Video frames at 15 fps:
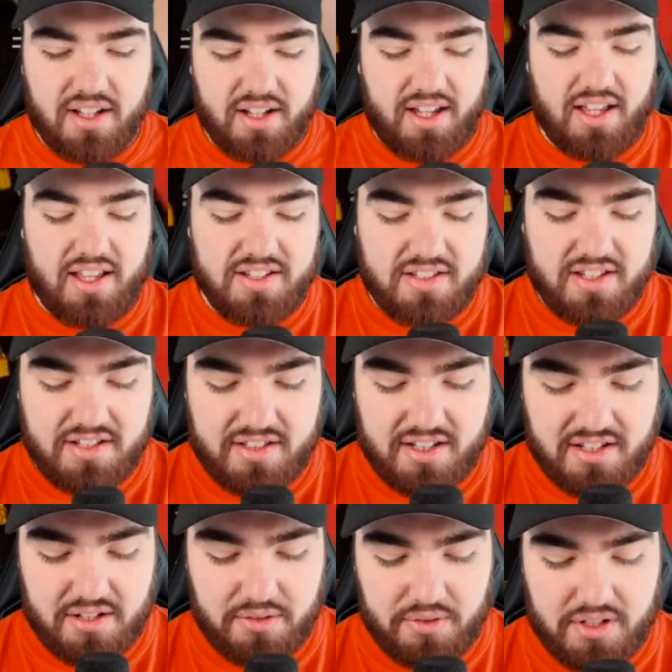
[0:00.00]
Okay, this
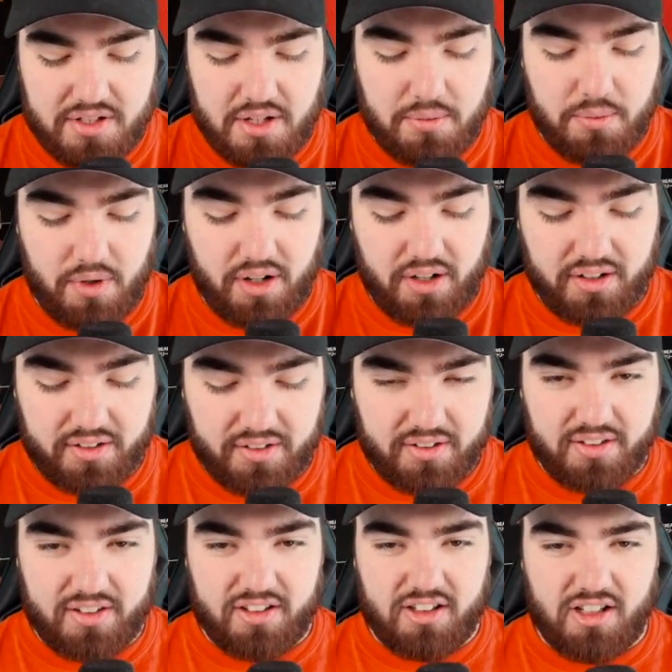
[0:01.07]
didn't work.
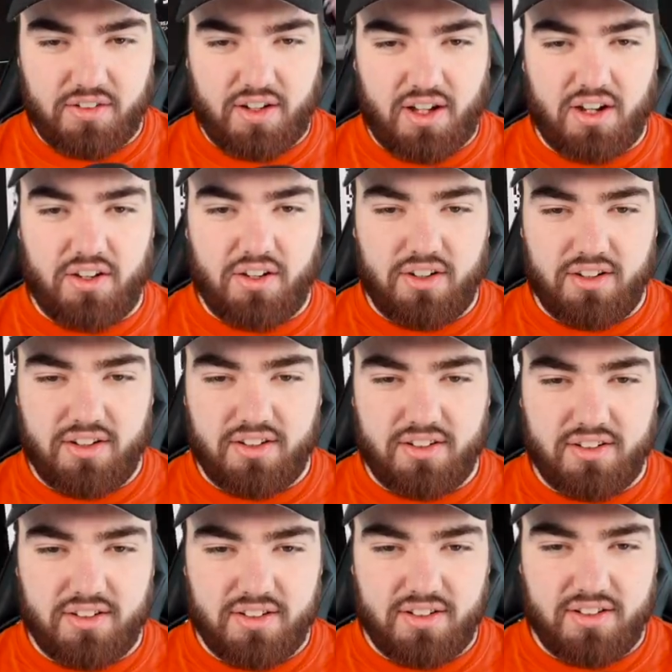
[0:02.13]
There we go.
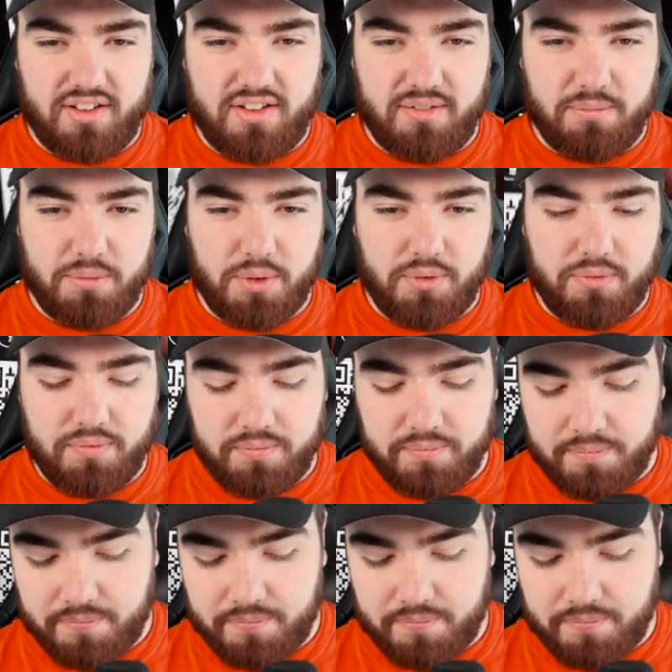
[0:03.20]
Boom.